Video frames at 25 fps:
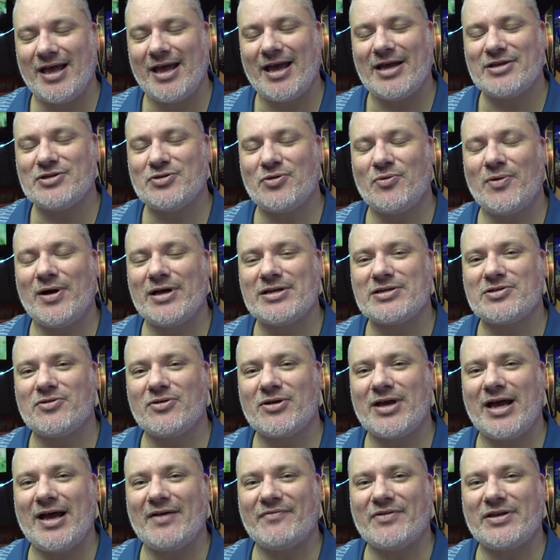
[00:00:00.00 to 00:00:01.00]
As always,
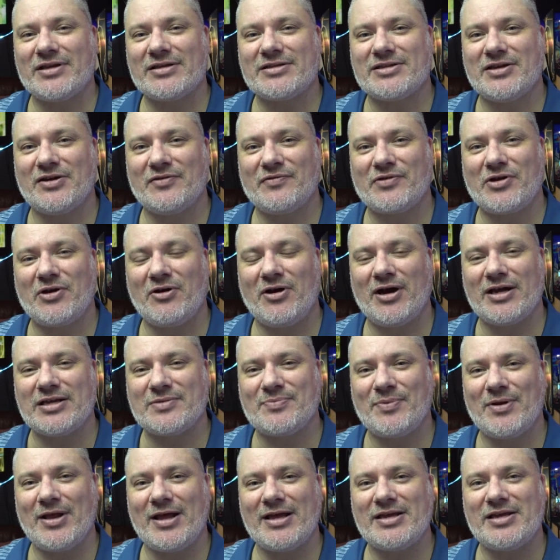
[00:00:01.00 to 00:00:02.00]
look after yourself,
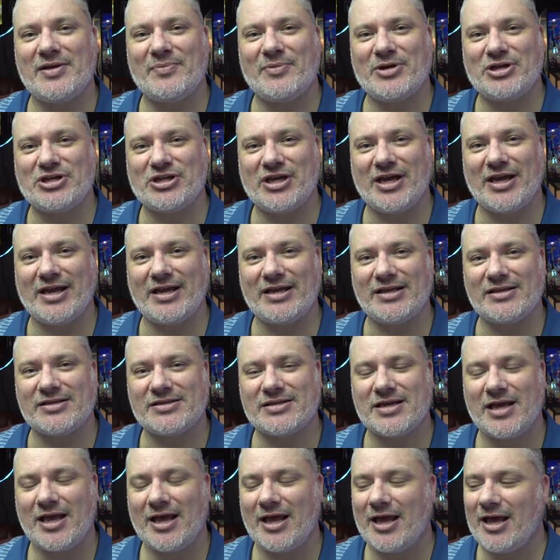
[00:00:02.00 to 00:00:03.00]
guys. Play your
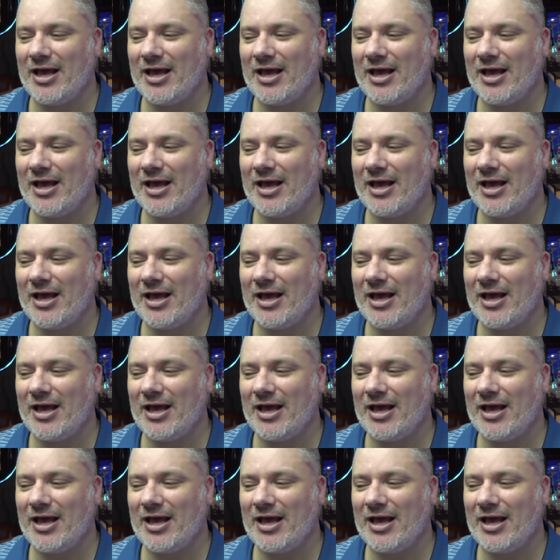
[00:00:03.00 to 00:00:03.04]
machines.